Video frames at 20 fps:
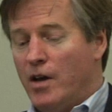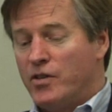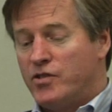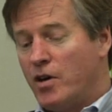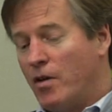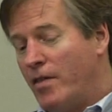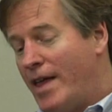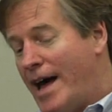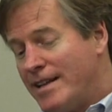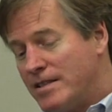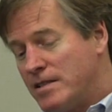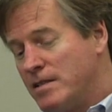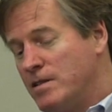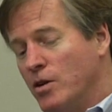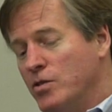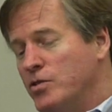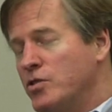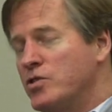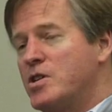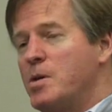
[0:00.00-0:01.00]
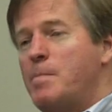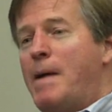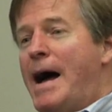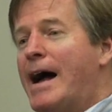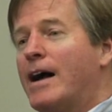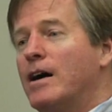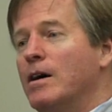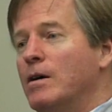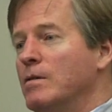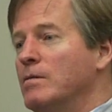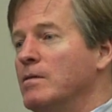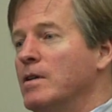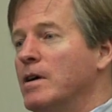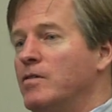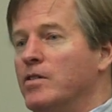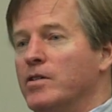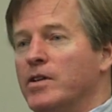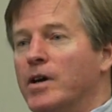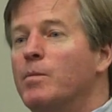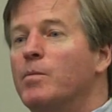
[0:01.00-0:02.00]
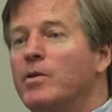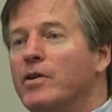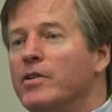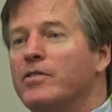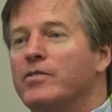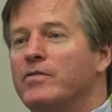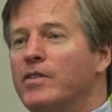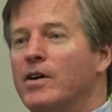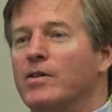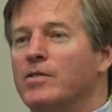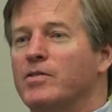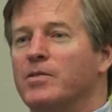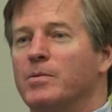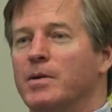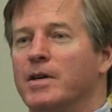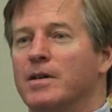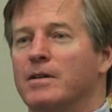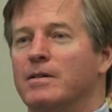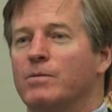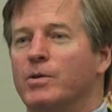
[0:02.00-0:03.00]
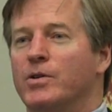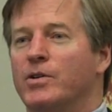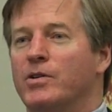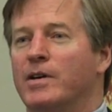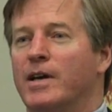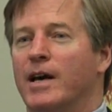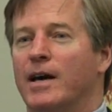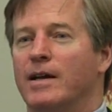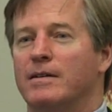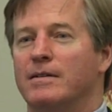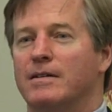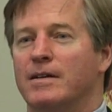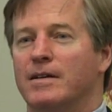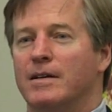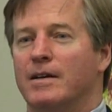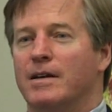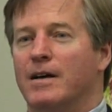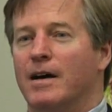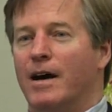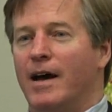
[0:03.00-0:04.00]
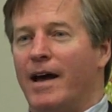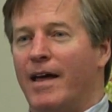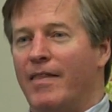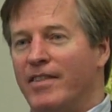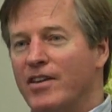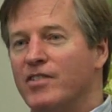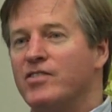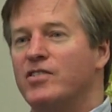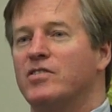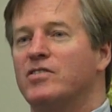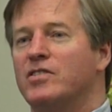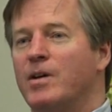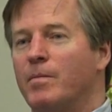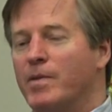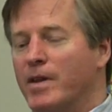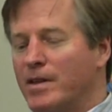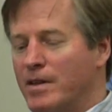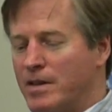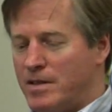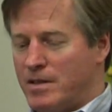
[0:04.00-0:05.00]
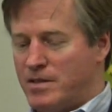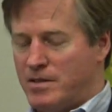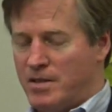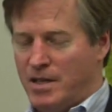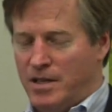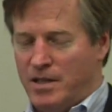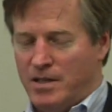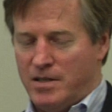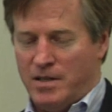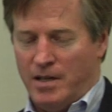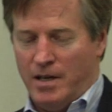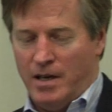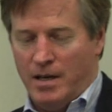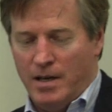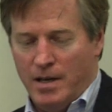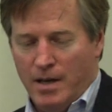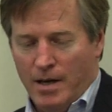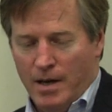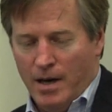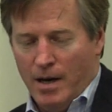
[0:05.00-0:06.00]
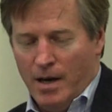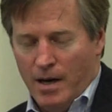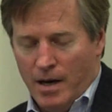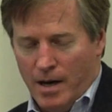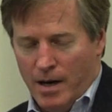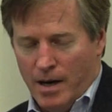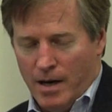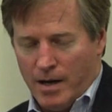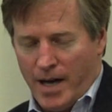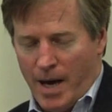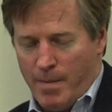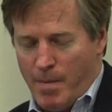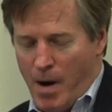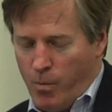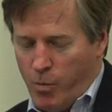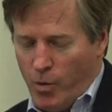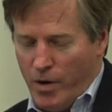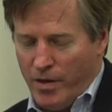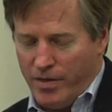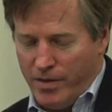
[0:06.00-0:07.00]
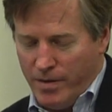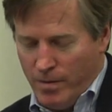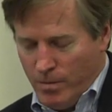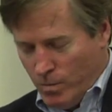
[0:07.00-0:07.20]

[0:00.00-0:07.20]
So that's, those are tobacco level numbers, folks. I mean, when you get, uh, and this is something that the CDC uh, came up with.